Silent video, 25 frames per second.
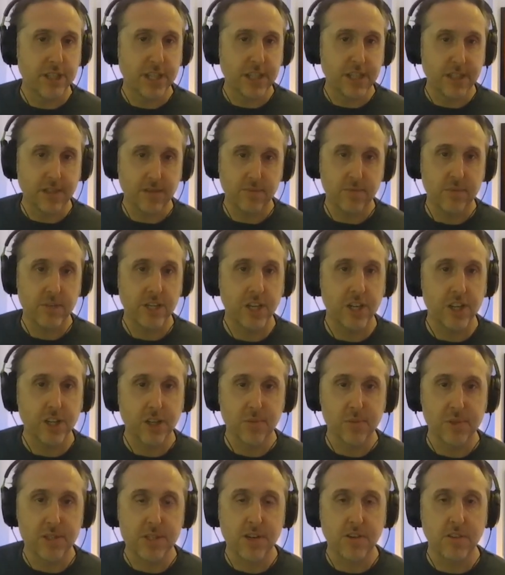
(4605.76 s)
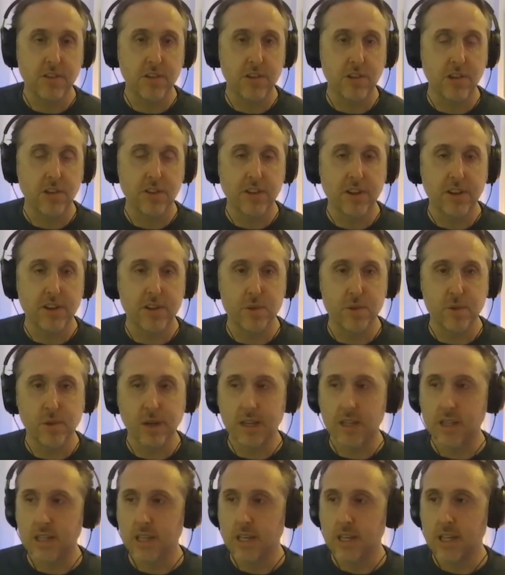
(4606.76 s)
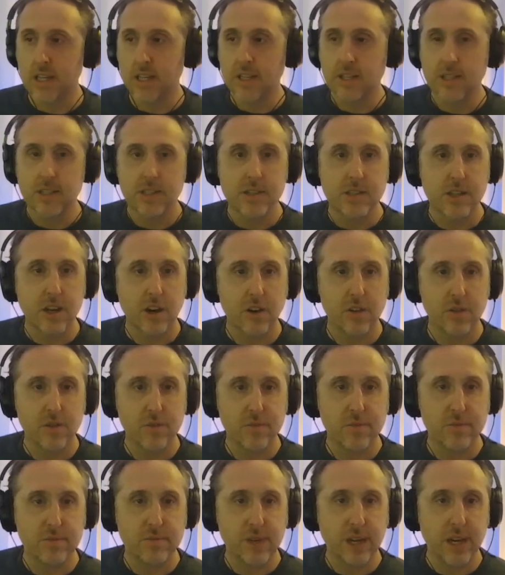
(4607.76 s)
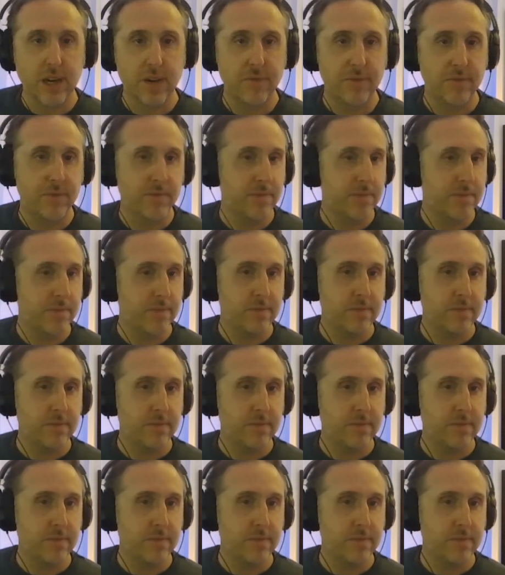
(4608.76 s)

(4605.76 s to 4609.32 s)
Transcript: of free learning material on there as well. So yeah,